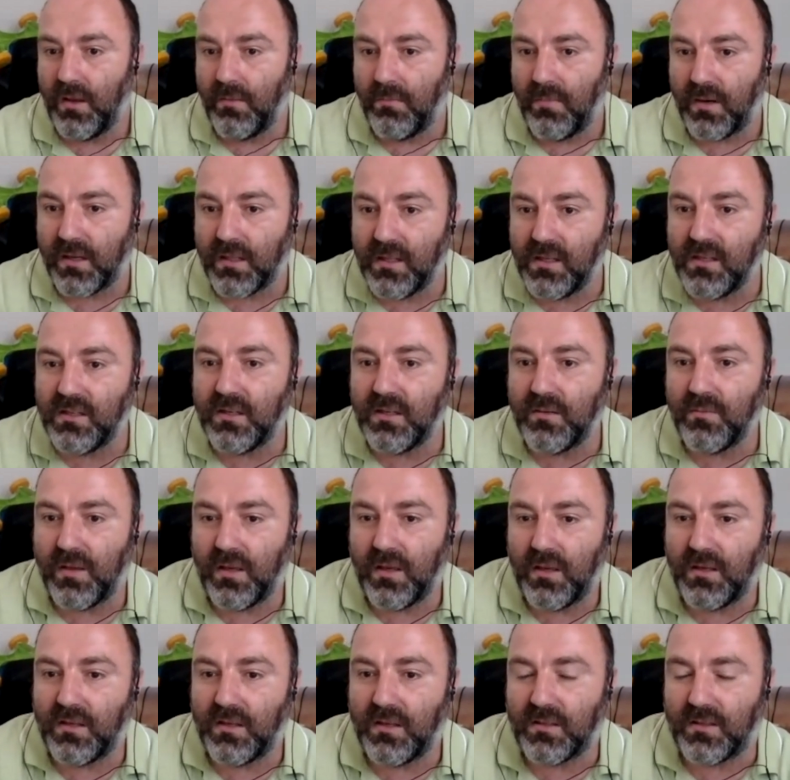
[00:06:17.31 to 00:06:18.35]
Magnesium
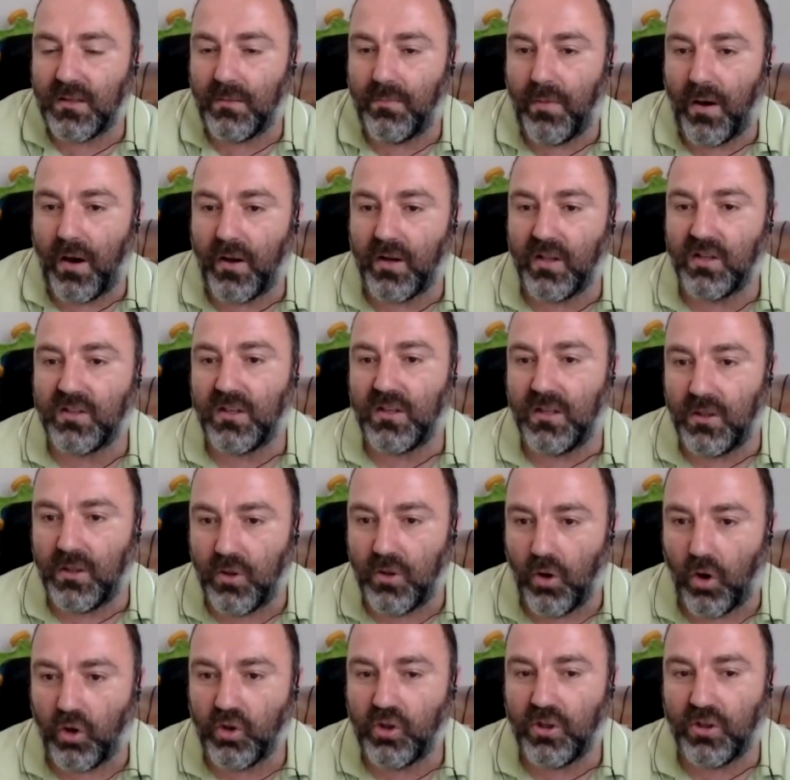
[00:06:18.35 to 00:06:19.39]
is the body's
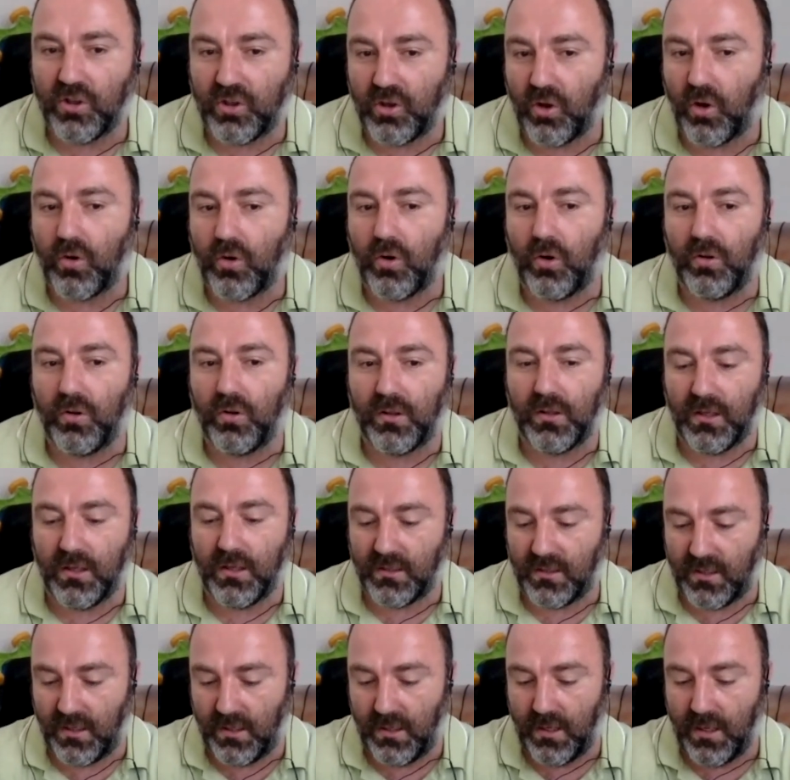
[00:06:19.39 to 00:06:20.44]

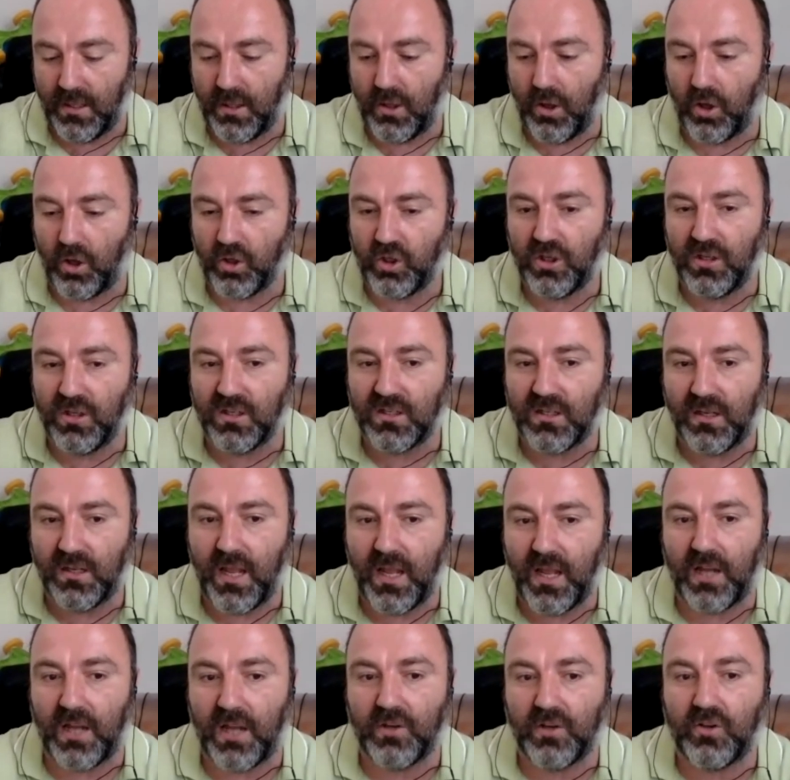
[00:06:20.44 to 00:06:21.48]
endogenous
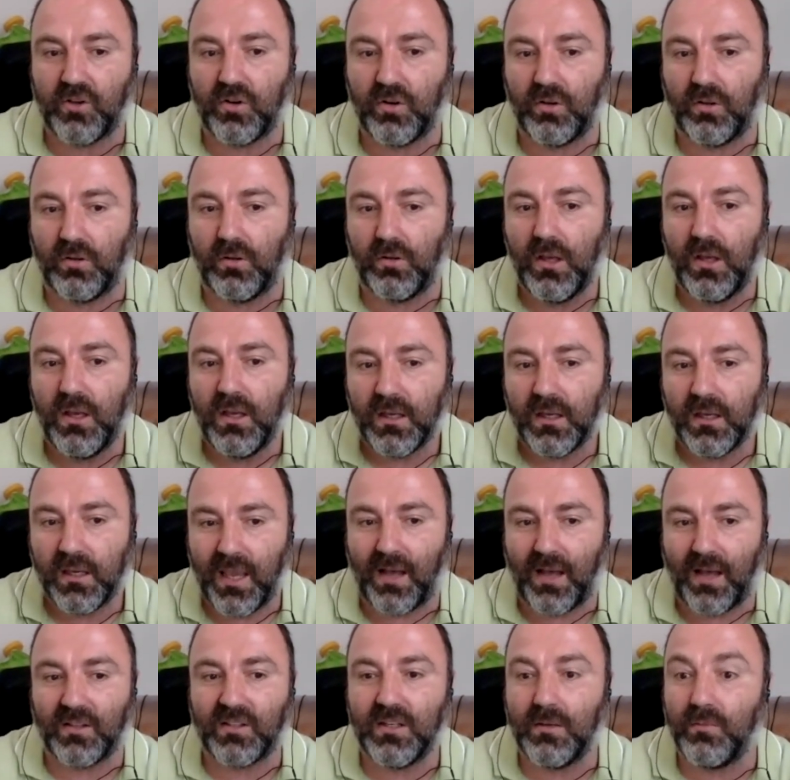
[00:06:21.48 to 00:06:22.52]
natural
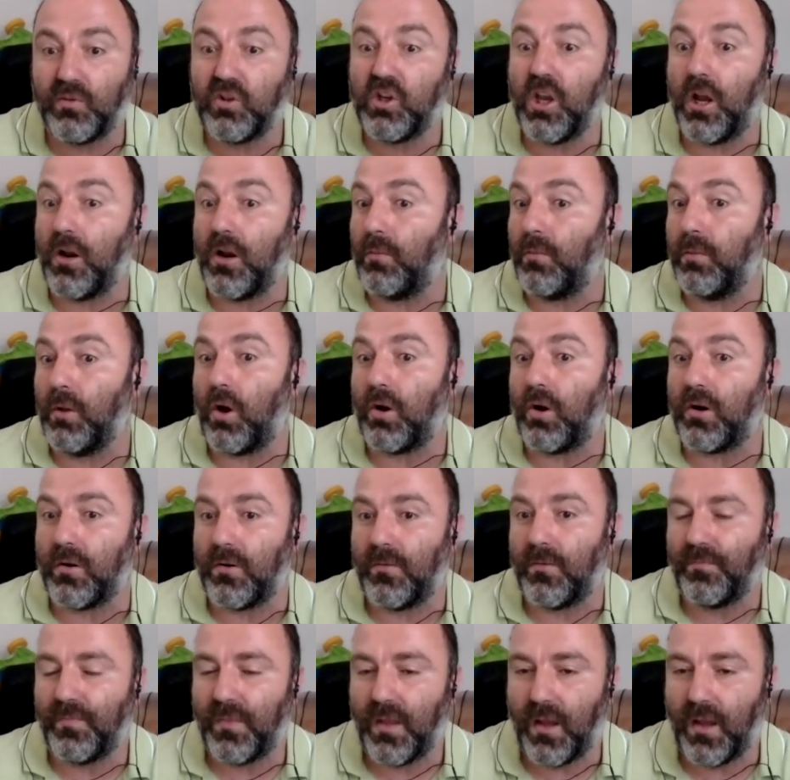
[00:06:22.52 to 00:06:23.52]
calcium channel blocker.